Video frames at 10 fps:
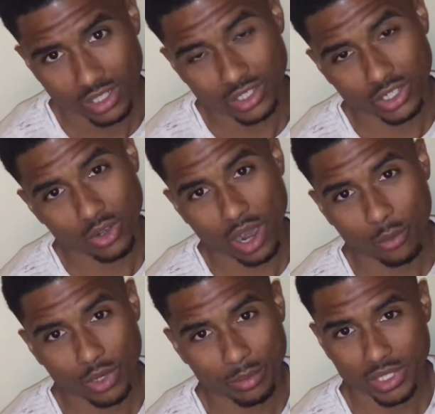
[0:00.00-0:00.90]
I
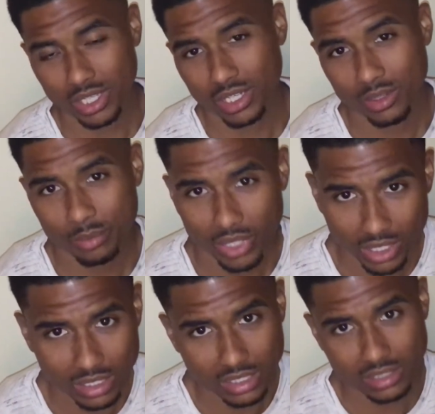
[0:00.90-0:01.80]
want to be
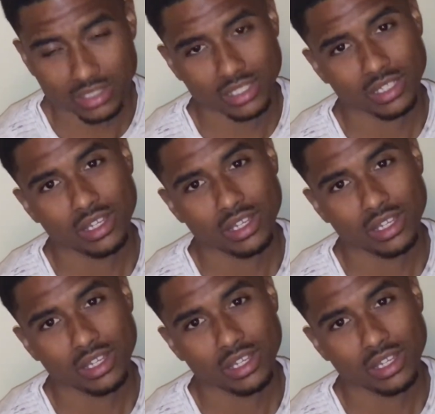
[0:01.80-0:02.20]
independent,